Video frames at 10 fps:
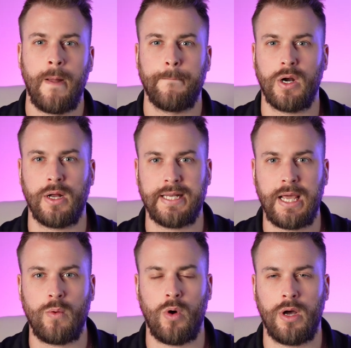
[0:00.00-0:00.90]
But on
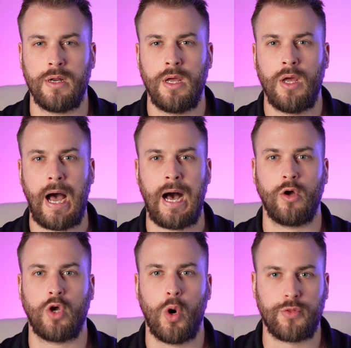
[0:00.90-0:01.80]
day 1, I'll
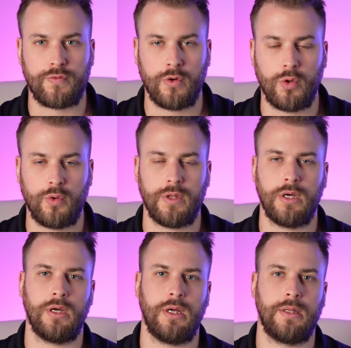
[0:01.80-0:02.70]
go through
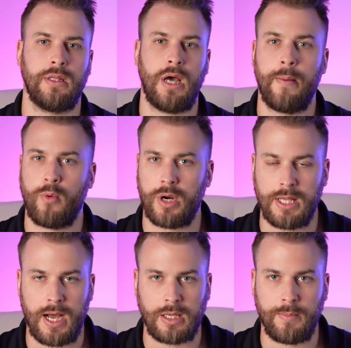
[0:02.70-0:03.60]
the onboarding
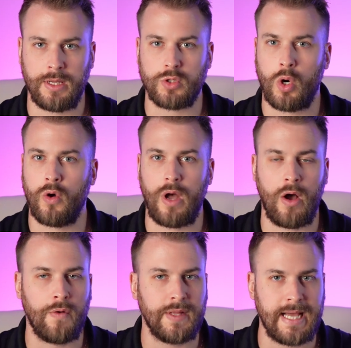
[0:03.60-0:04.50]
documents,
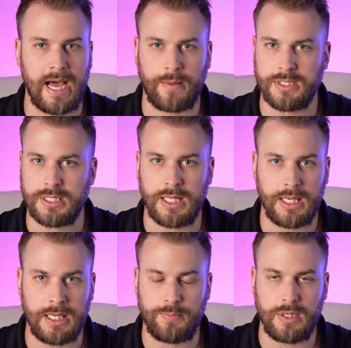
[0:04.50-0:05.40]
all the documents in the
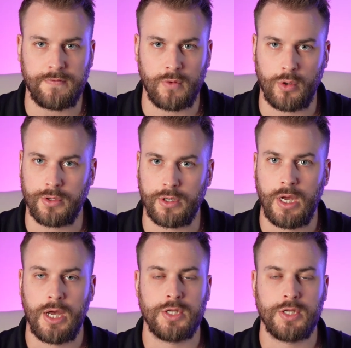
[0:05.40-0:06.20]
EP folder,